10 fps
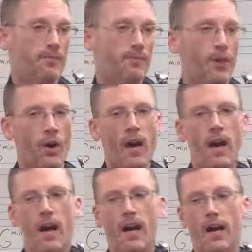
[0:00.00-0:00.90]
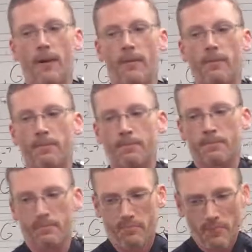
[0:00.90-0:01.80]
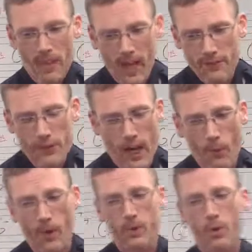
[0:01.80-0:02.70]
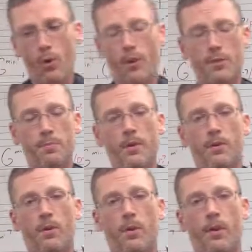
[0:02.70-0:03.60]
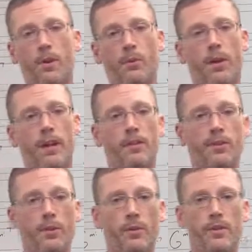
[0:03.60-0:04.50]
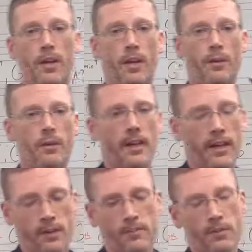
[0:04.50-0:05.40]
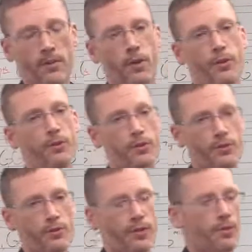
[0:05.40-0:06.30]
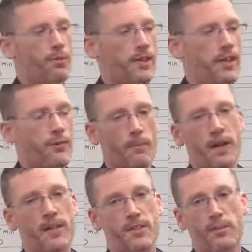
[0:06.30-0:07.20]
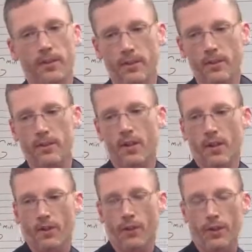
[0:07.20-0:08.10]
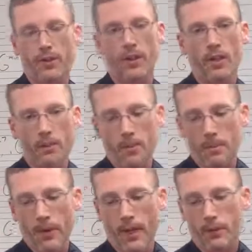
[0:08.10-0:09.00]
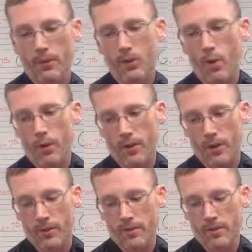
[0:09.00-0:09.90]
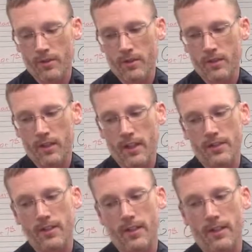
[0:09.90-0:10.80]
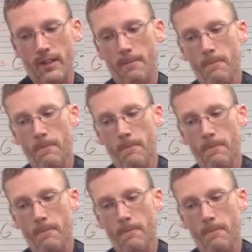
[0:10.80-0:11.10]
So I just got one chorus pre-recorded here. What I'll do is I'll kind of go through 3 different possibilities for you. So here we'd be playing with quarter notes ascending.